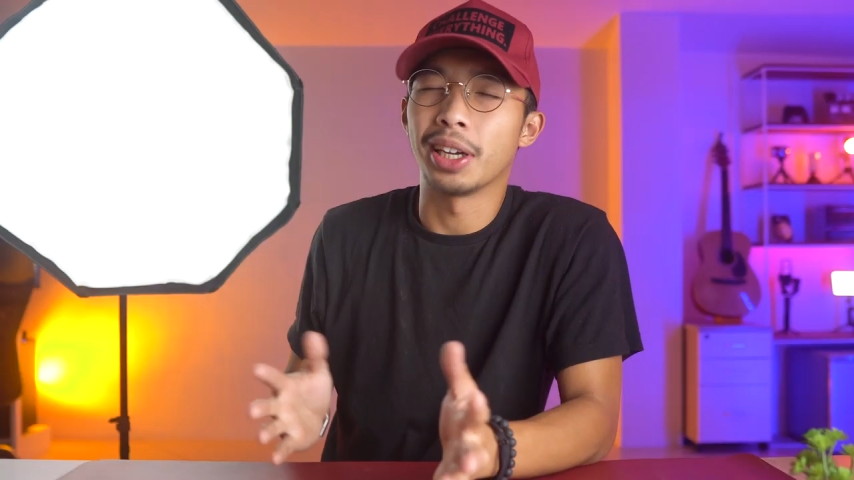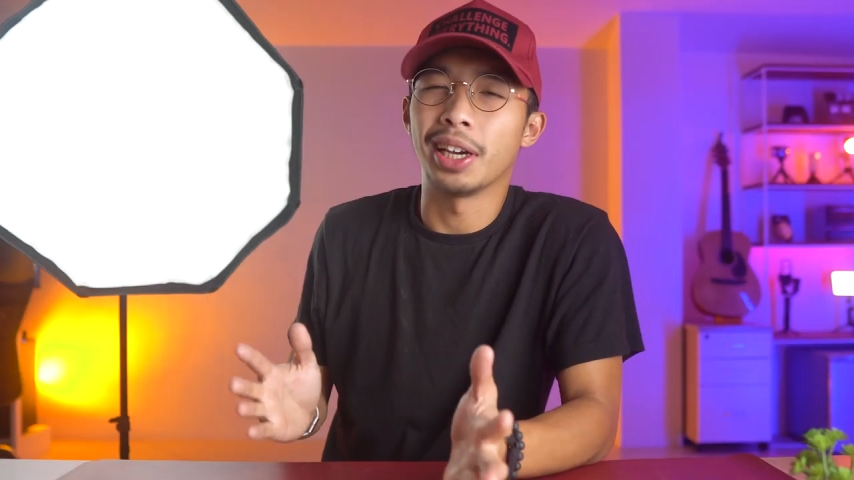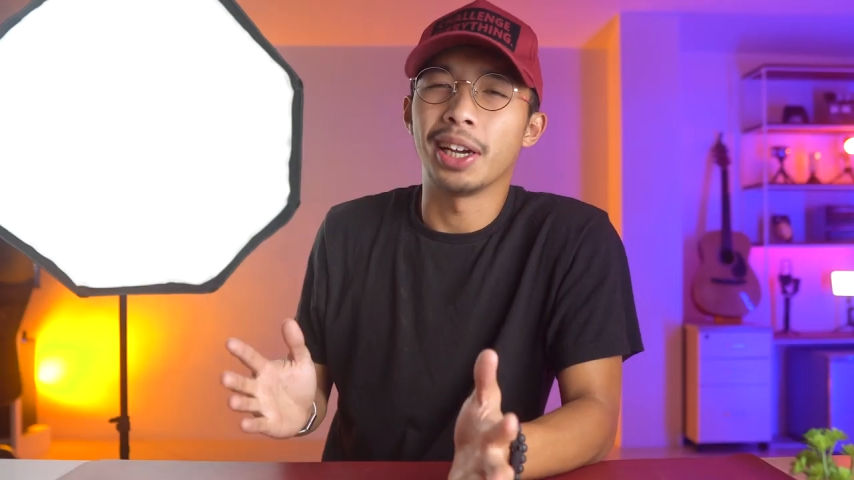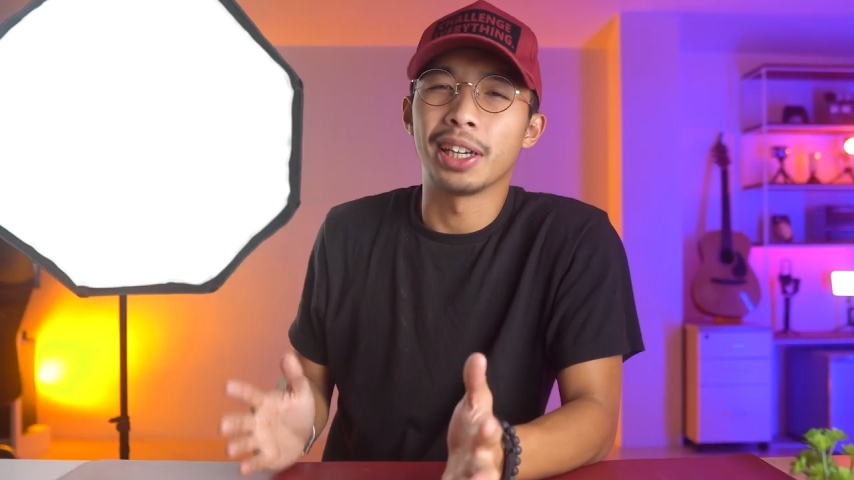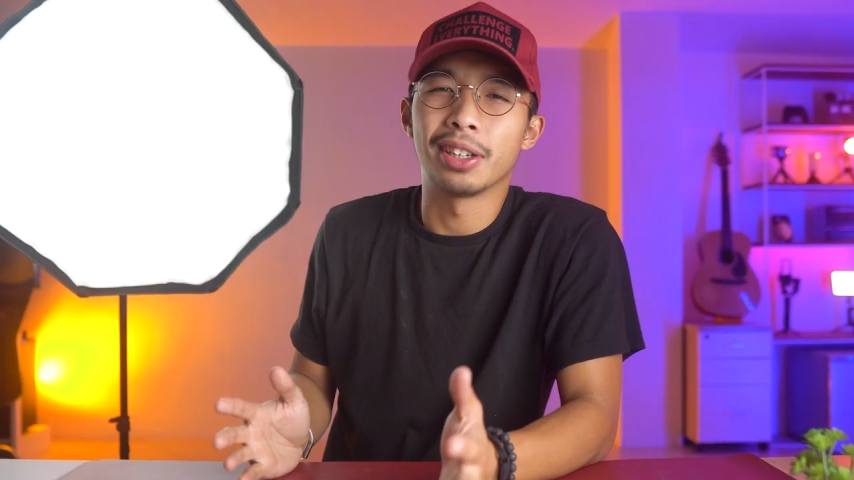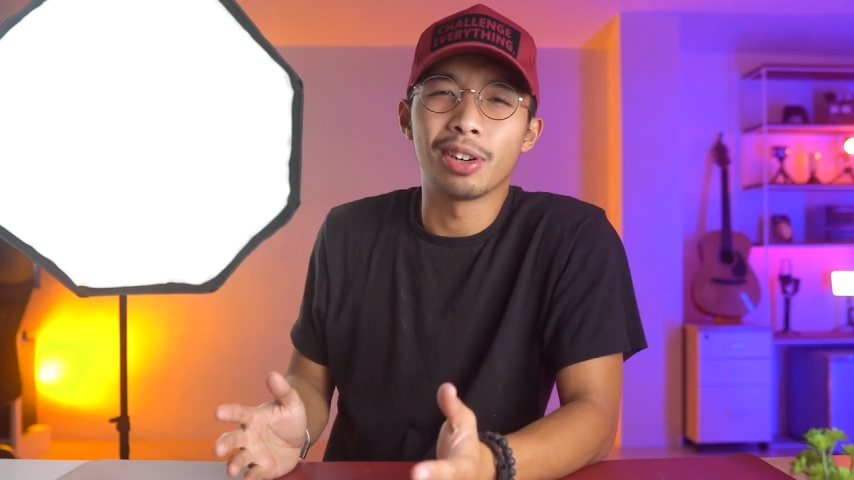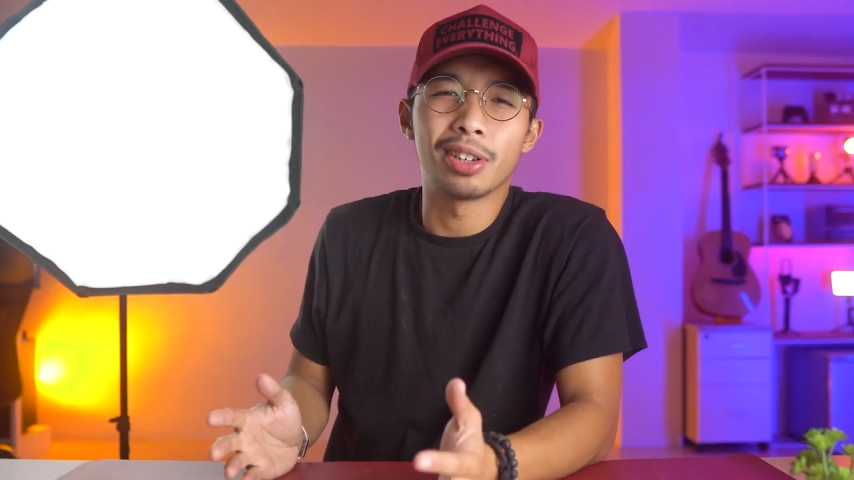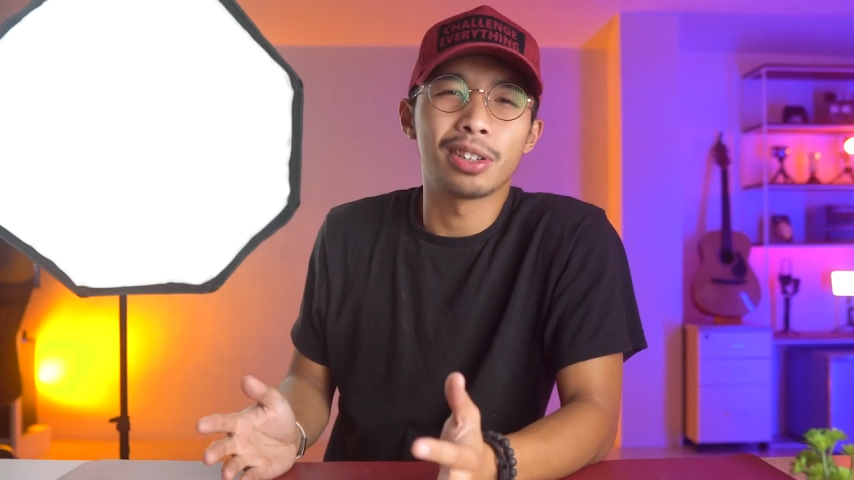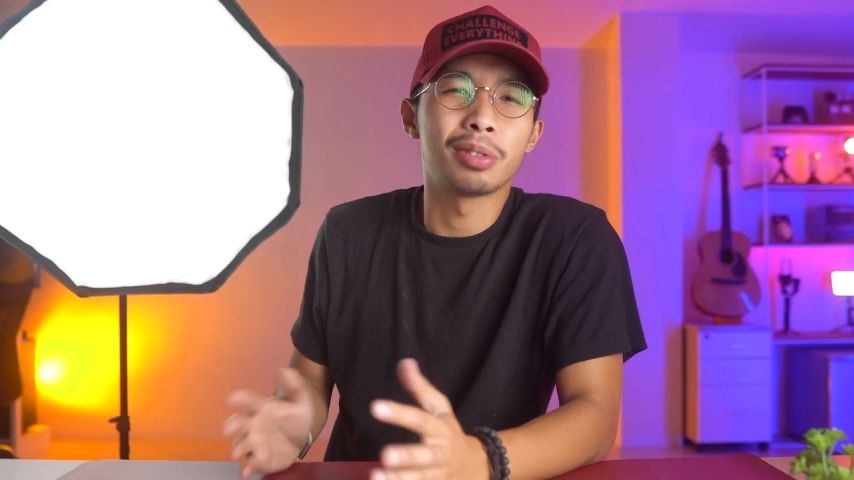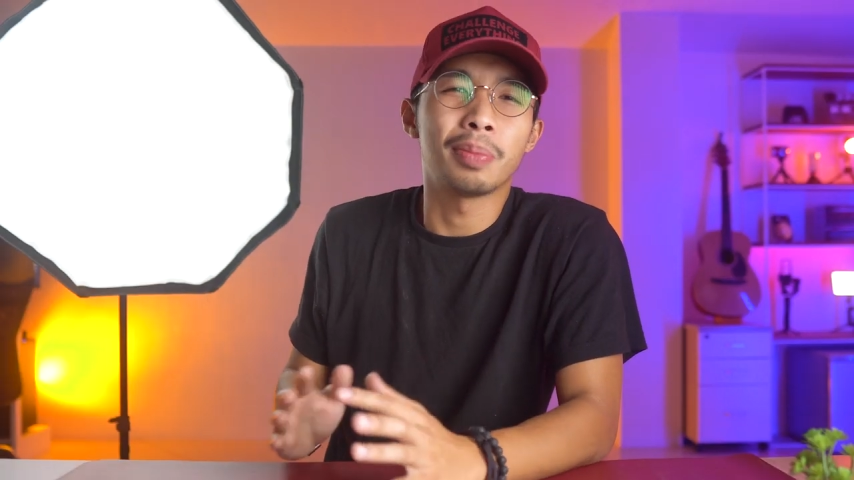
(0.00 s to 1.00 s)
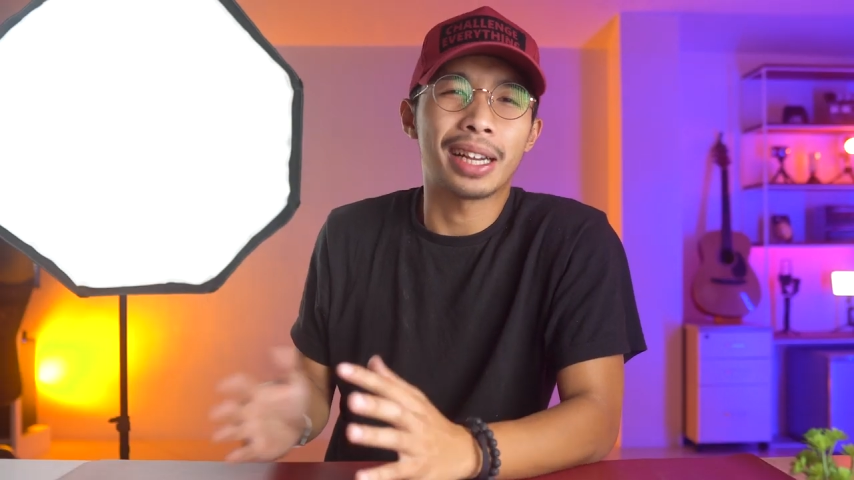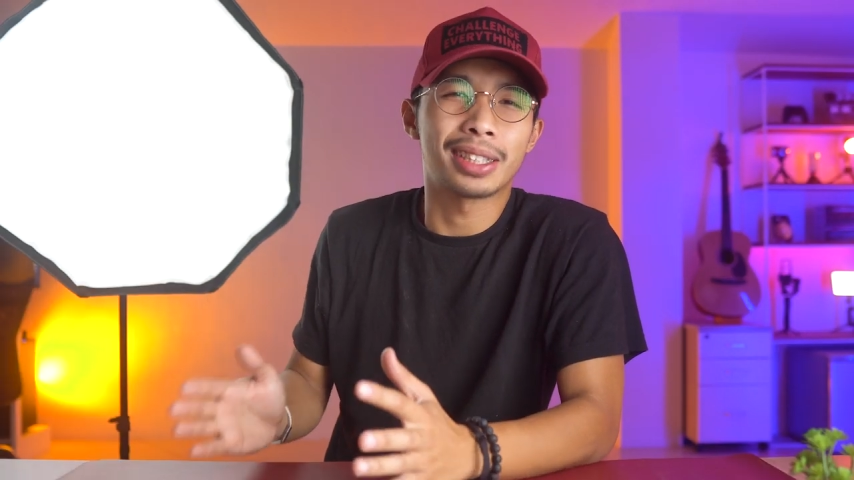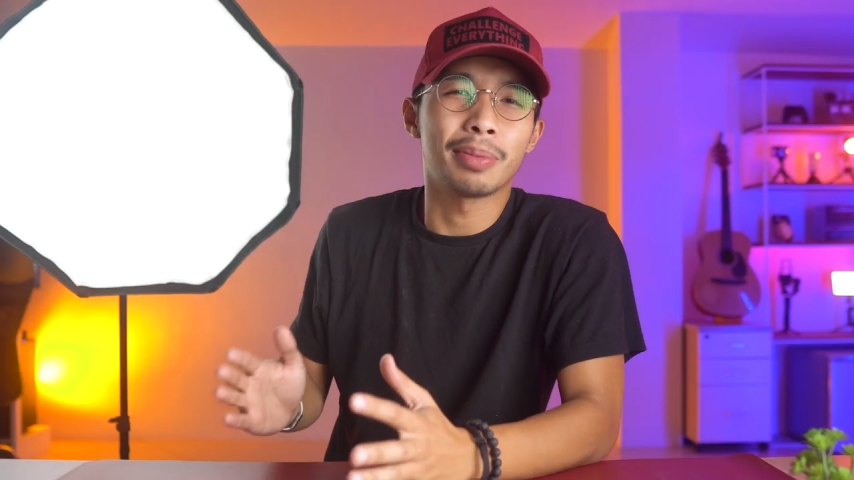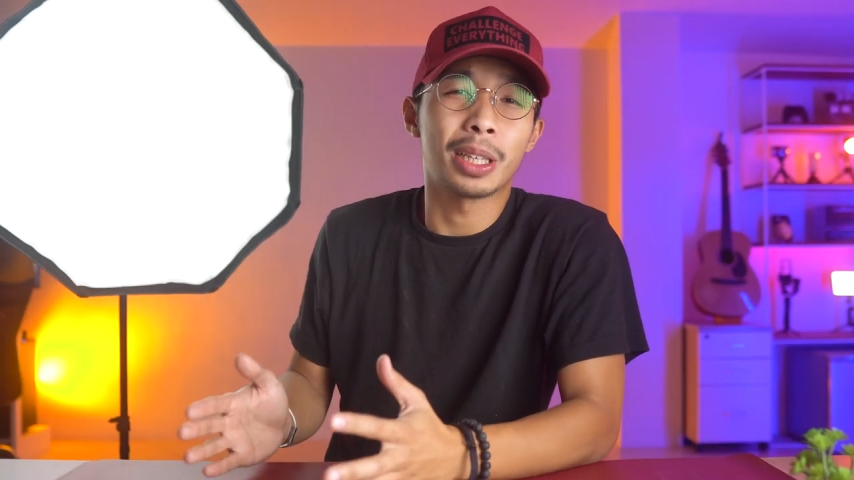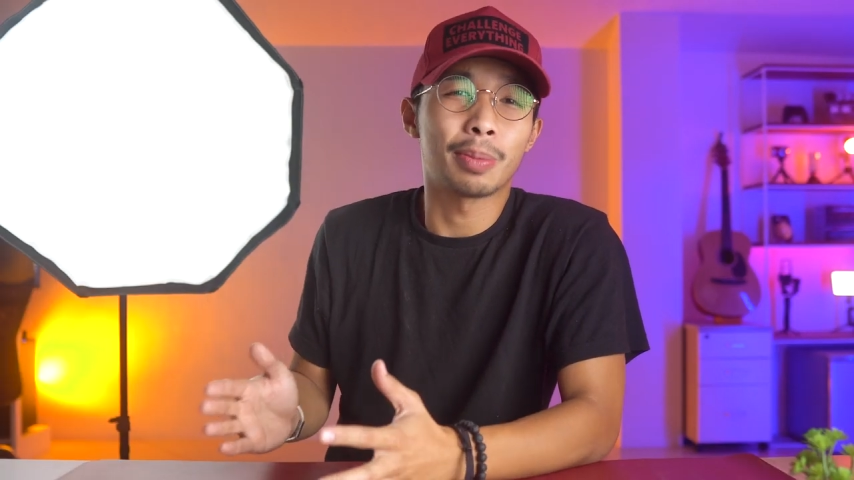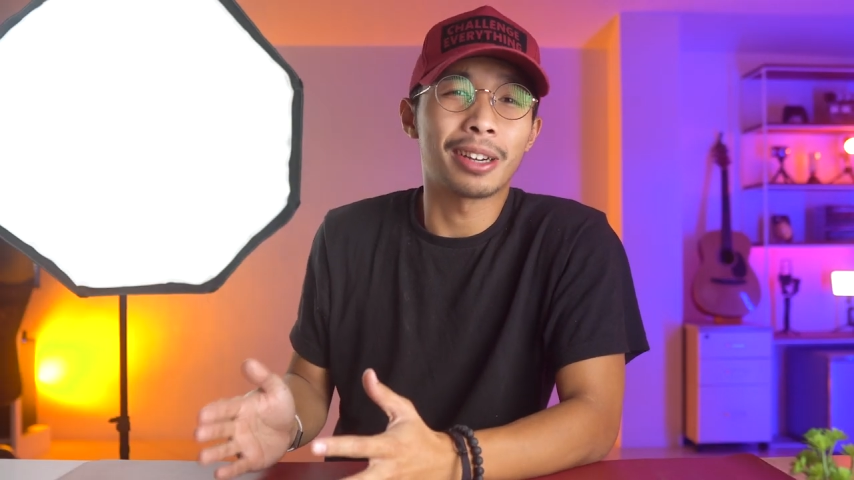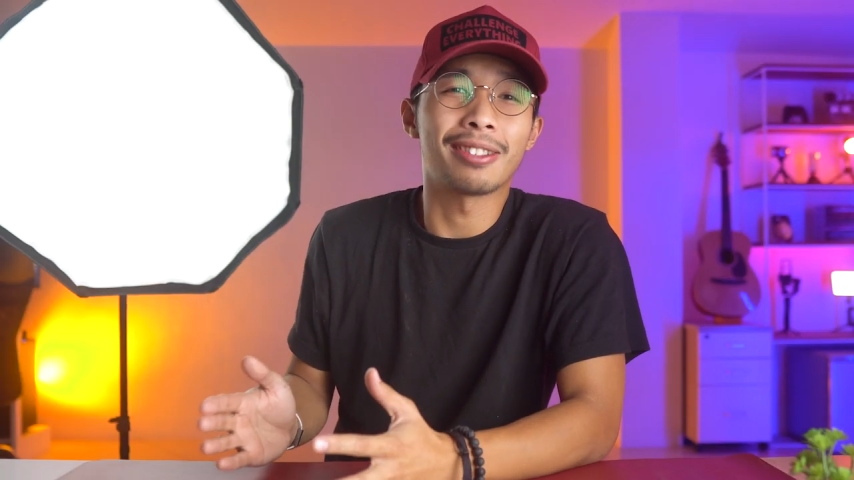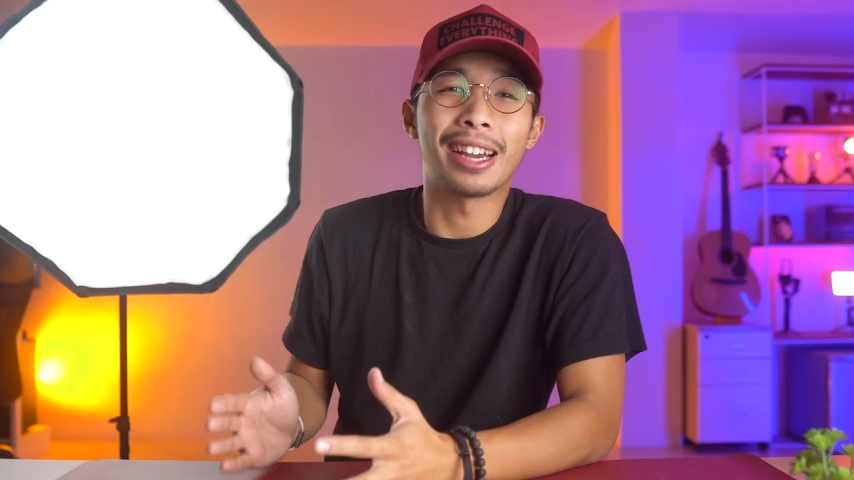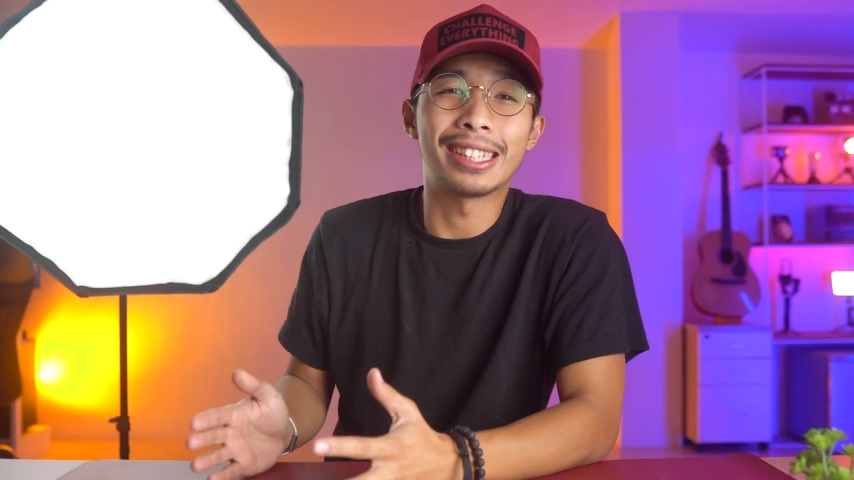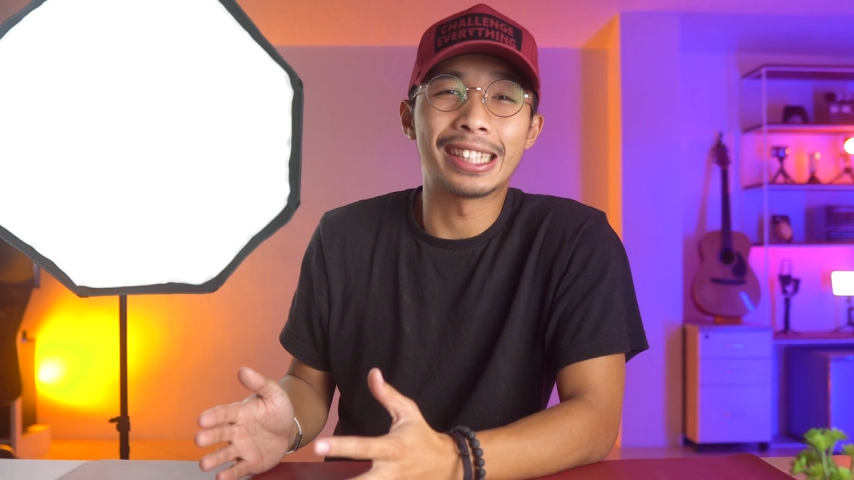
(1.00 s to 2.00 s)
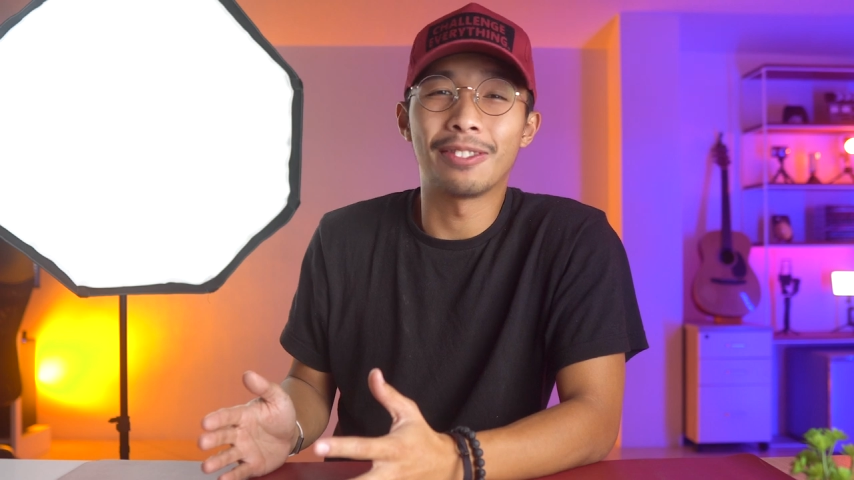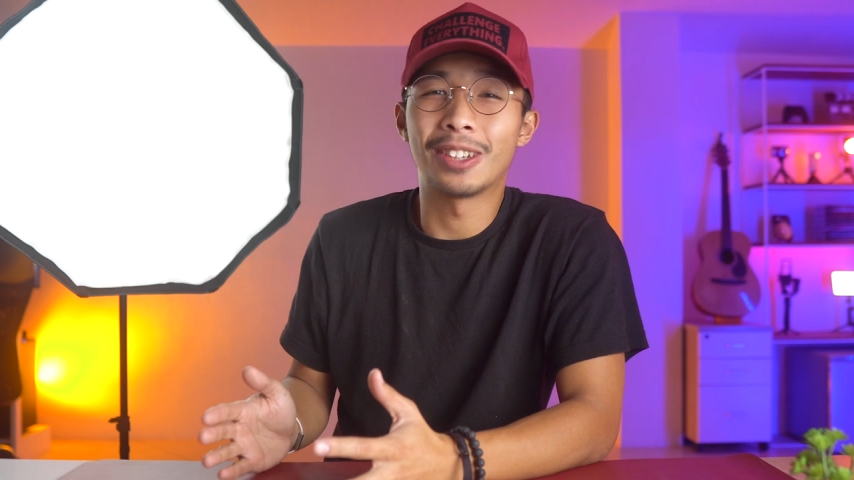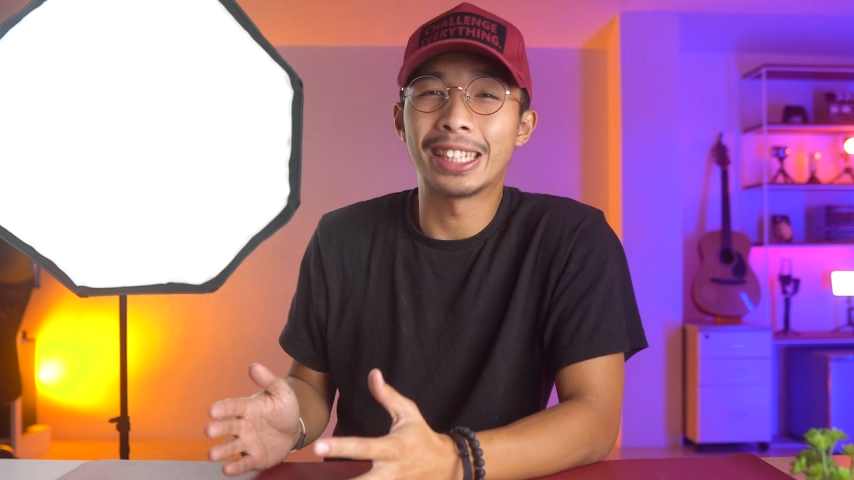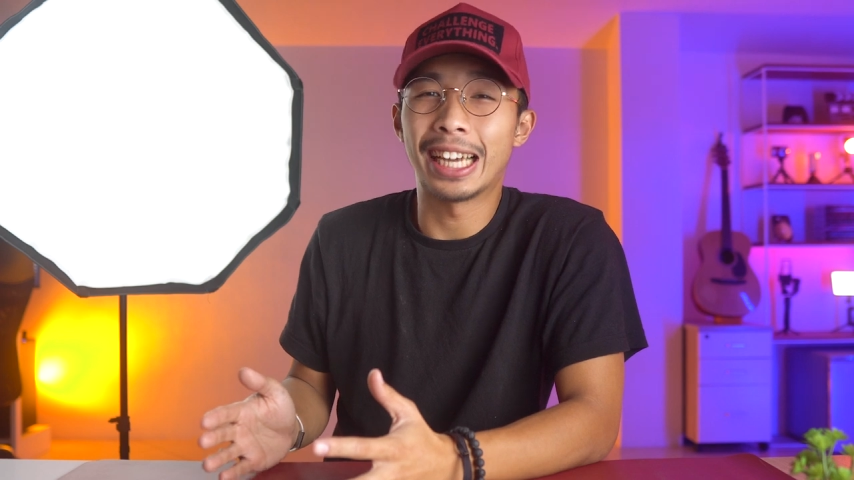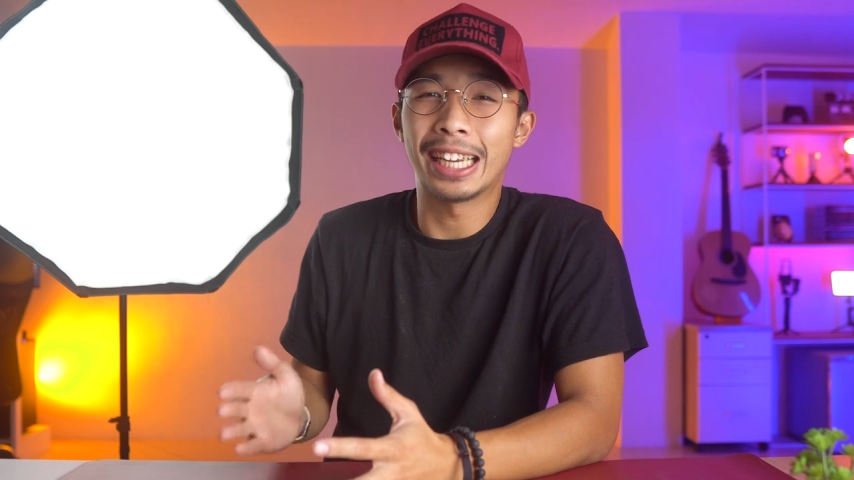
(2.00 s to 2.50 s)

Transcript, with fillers: yeah, in order to maximize my creativity,